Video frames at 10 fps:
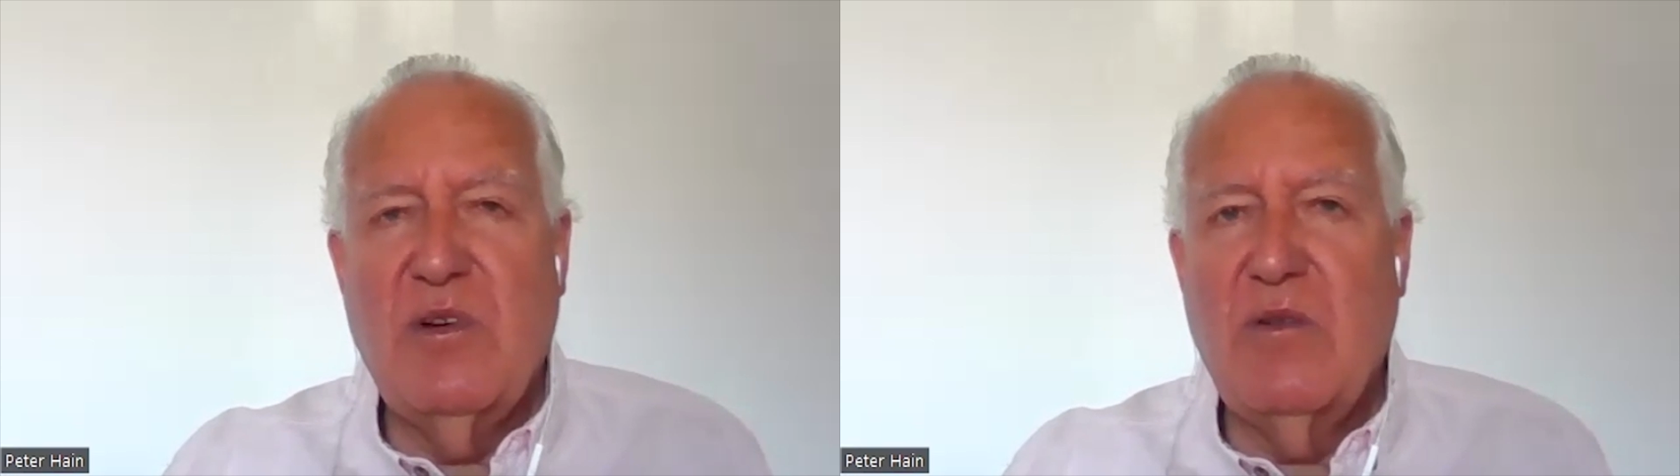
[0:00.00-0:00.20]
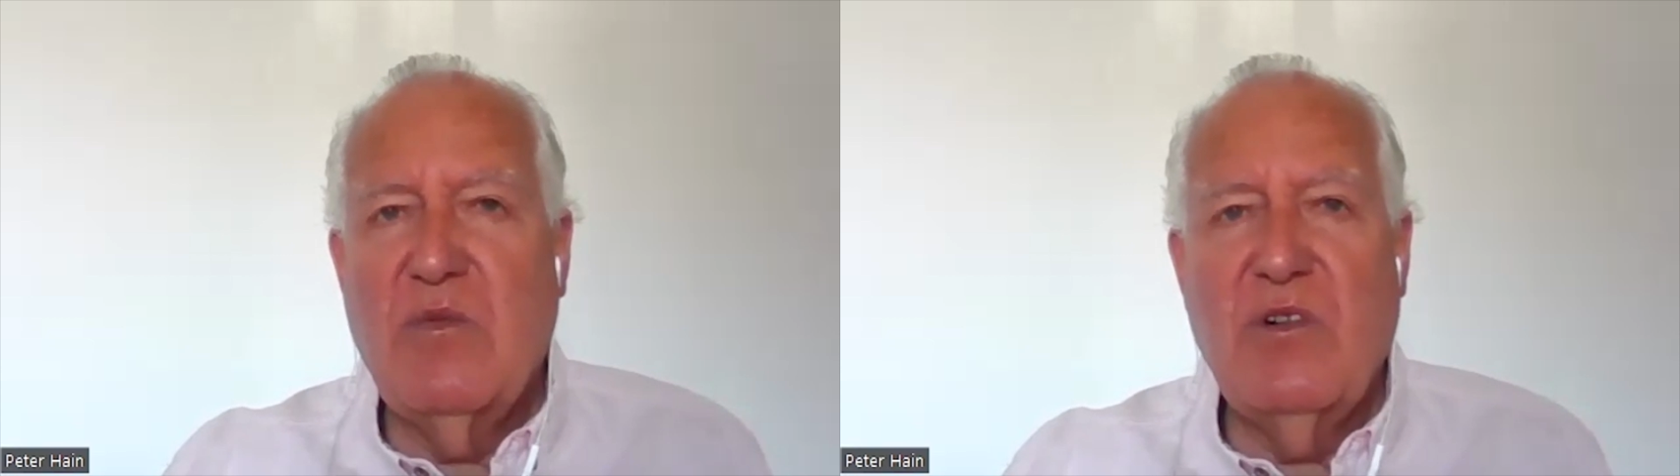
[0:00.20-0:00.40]

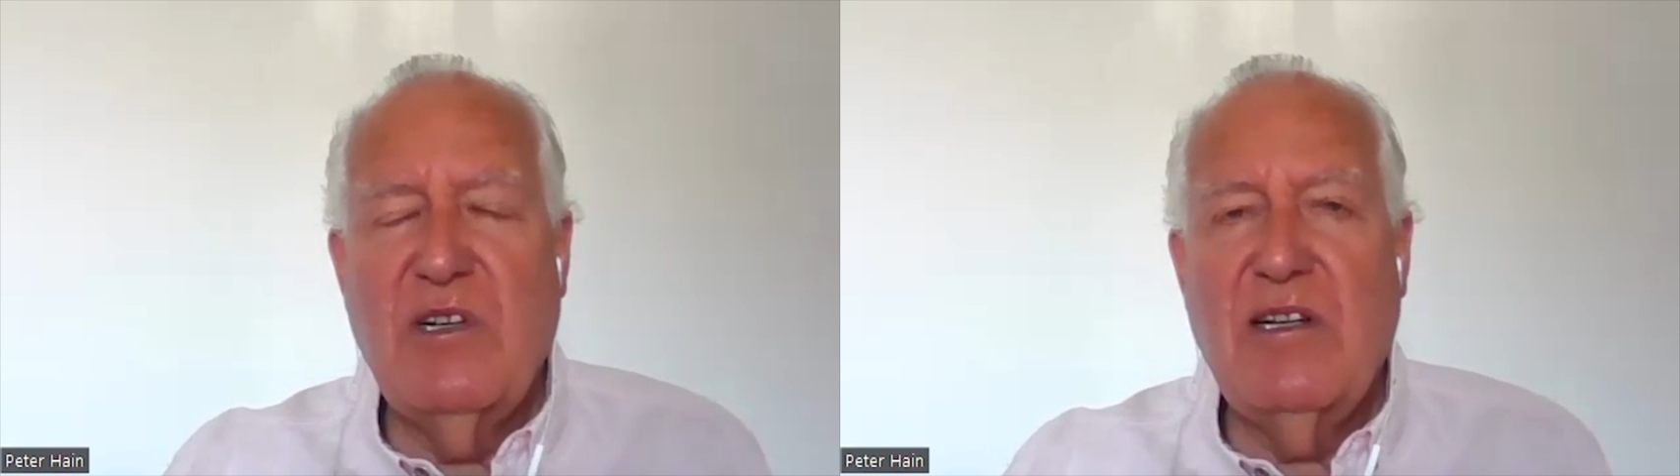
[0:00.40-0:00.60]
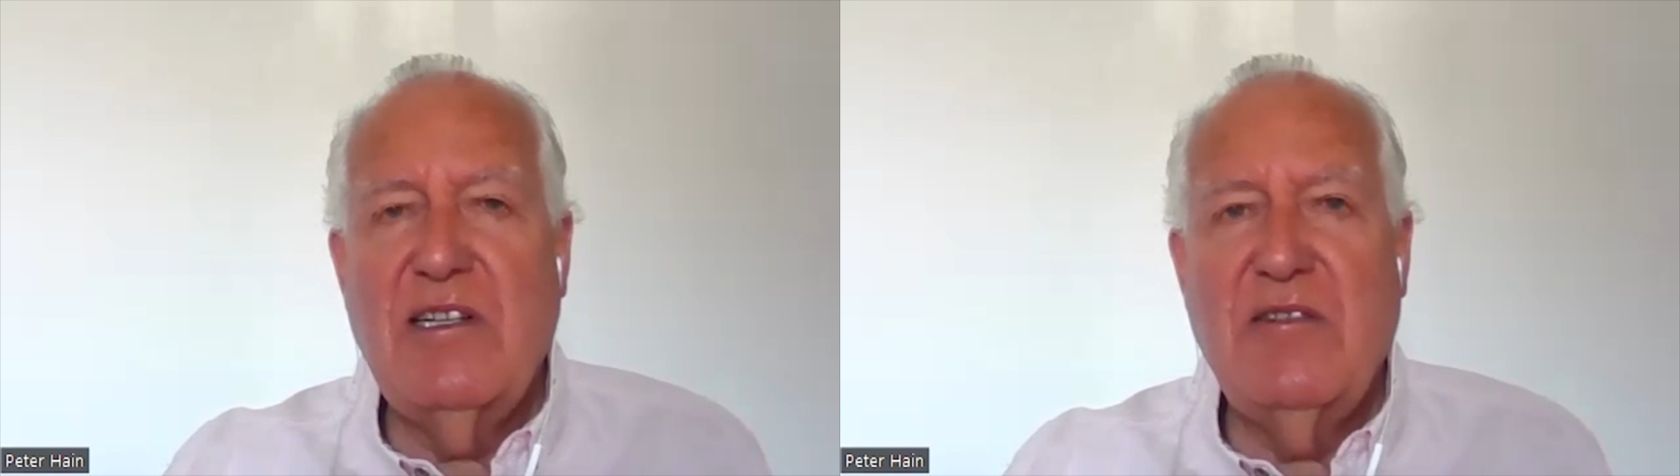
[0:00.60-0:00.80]
World War
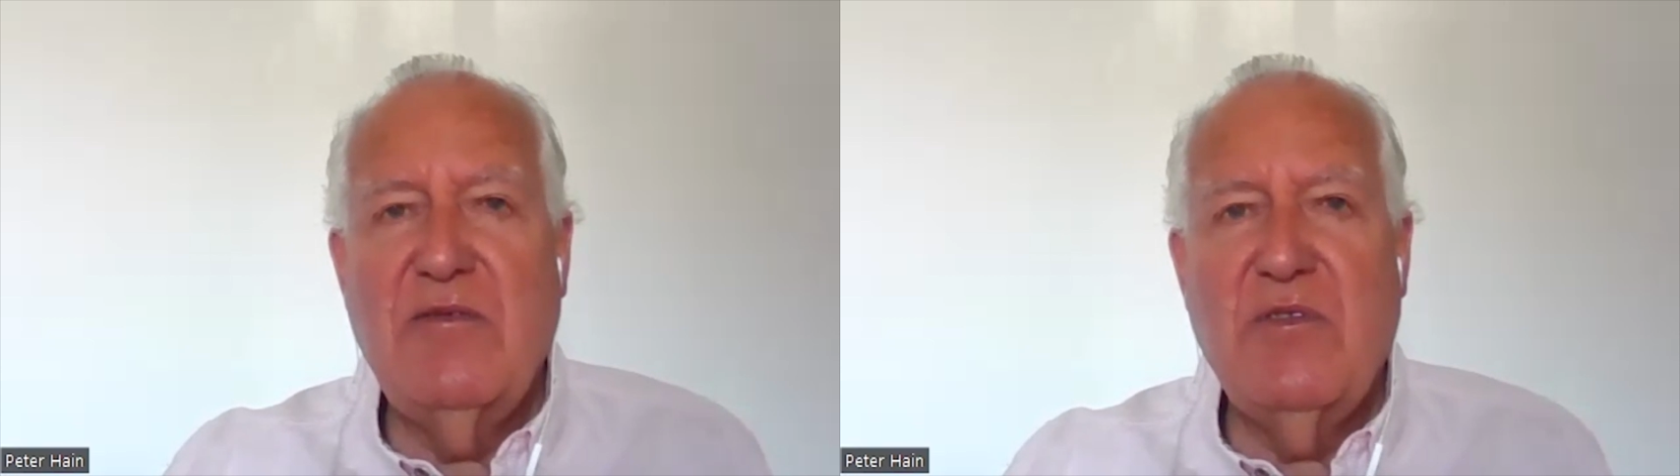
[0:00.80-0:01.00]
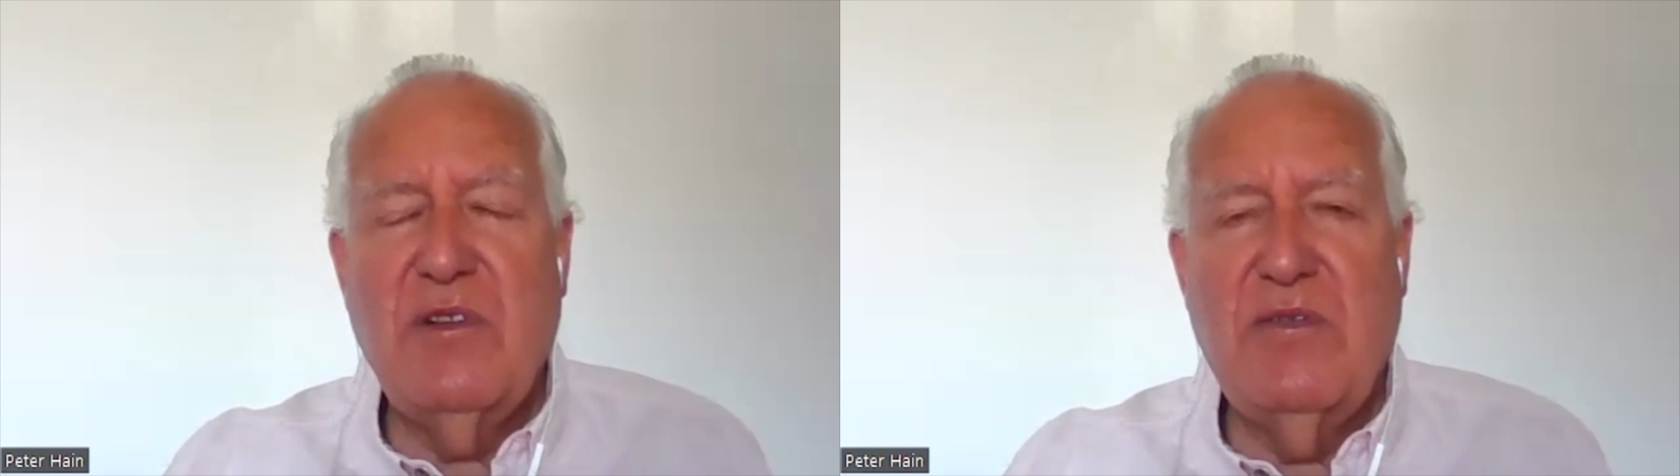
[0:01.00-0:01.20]
in
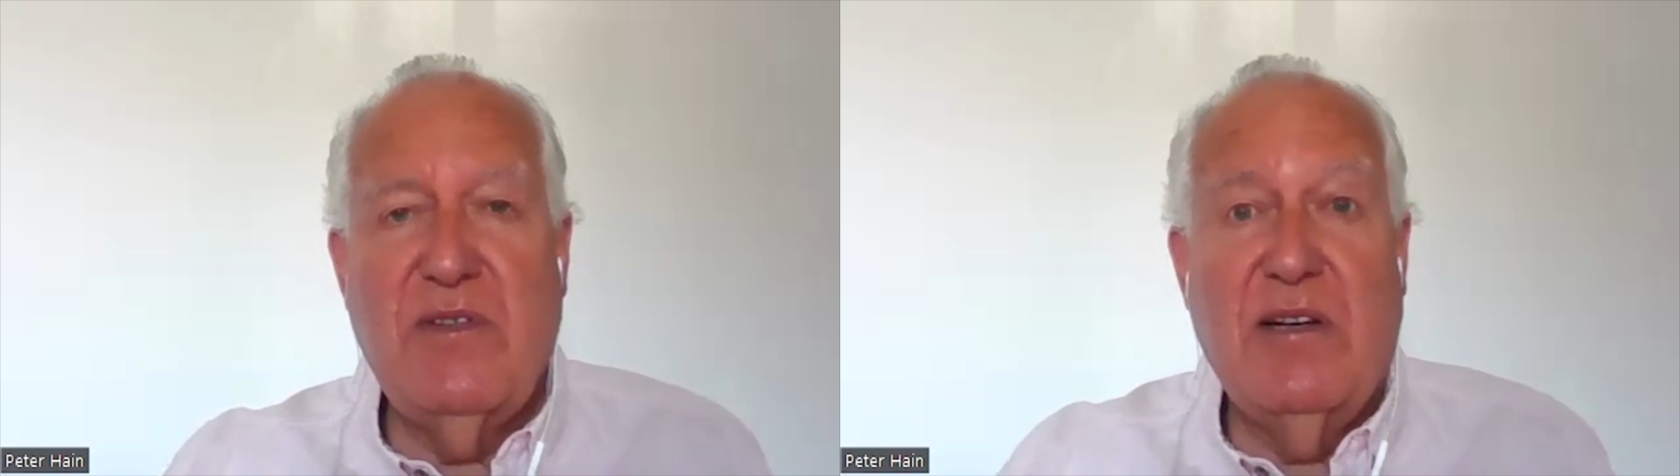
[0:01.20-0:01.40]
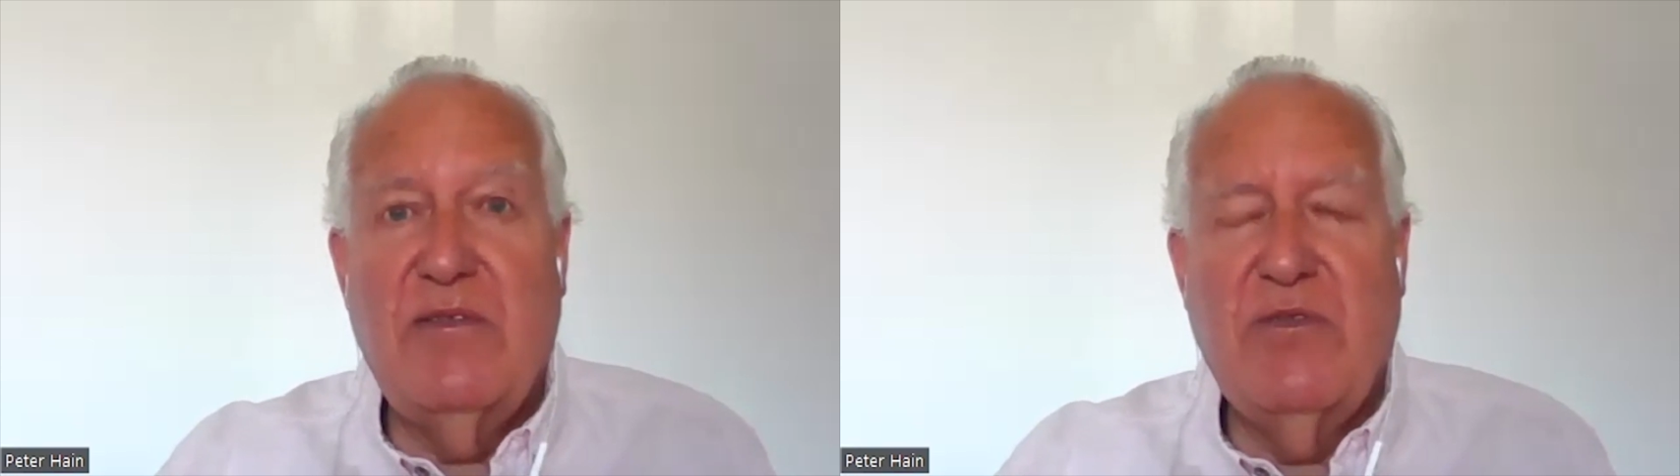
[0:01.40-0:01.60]
1945.